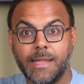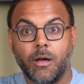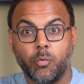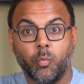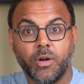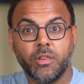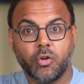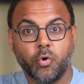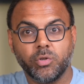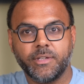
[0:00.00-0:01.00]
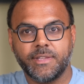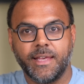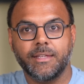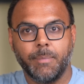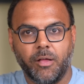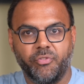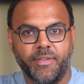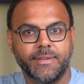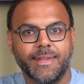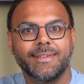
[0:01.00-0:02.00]
Now, one of the coolest things about
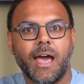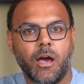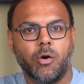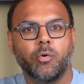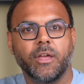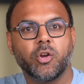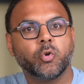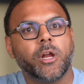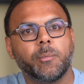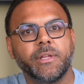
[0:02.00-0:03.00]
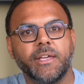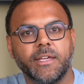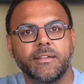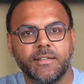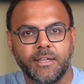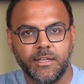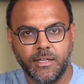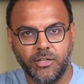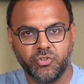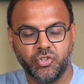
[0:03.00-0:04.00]
this is how incredibly easy it
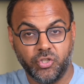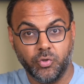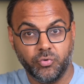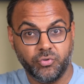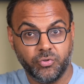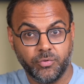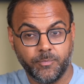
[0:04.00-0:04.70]
is to use.